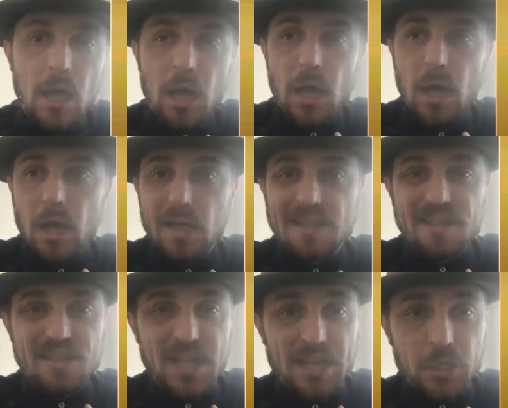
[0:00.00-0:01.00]
a
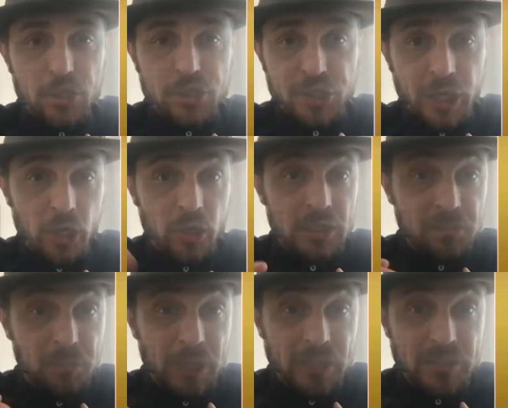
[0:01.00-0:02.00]
stake or share in a
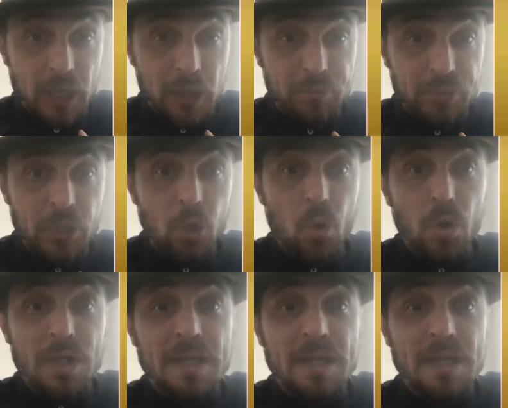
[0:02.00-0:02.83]
space company or